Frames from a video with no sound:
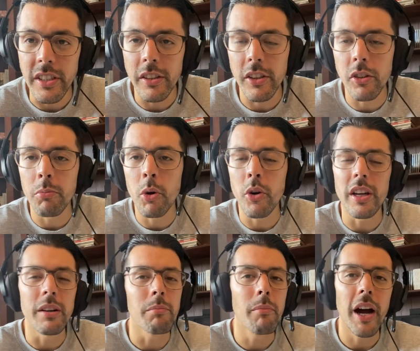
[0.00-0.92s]
a little more
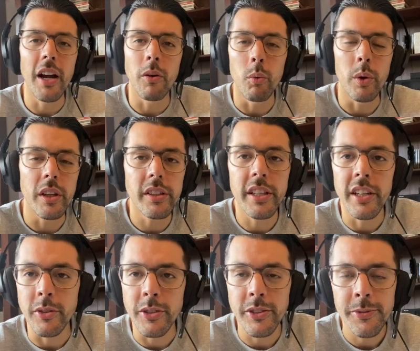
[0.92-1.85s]
in my
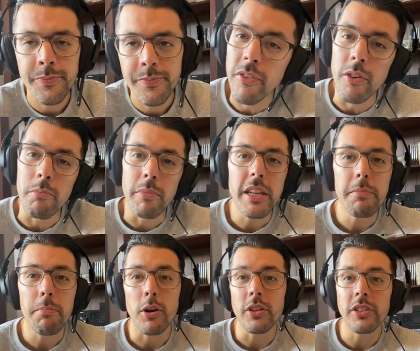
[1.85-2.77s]
wheelhouse. For me
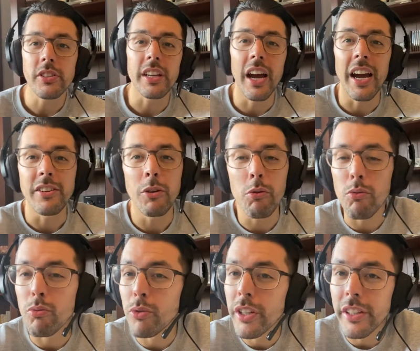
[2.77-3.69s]
personally, I
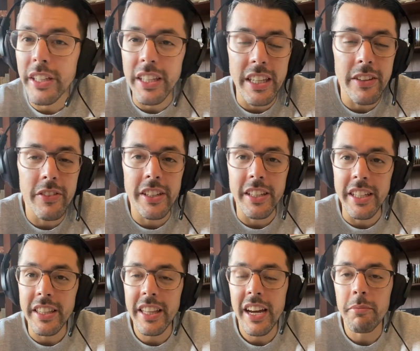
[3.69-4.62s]
don't really even
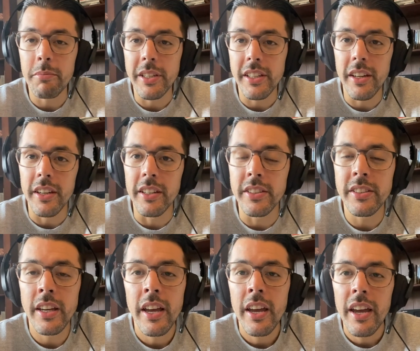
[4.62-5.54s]
need that because
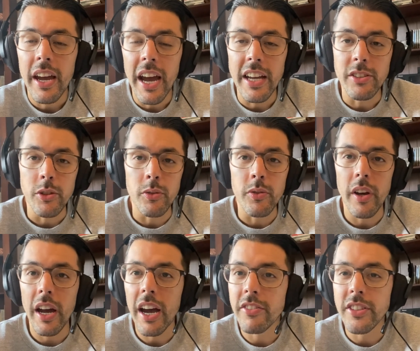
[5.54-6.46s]
as
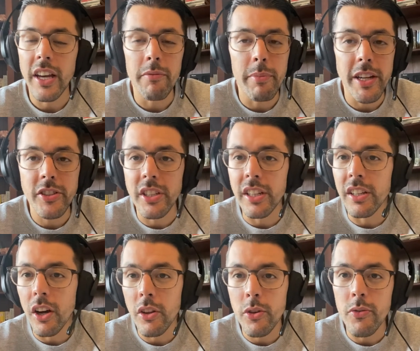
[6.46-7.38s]
I've mentioned
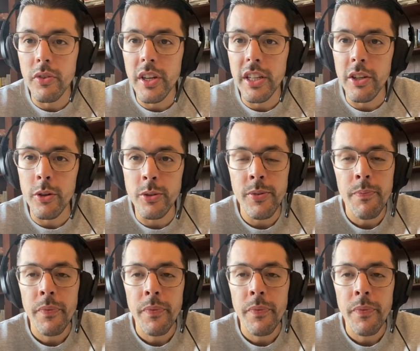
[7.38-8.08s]
in other videos,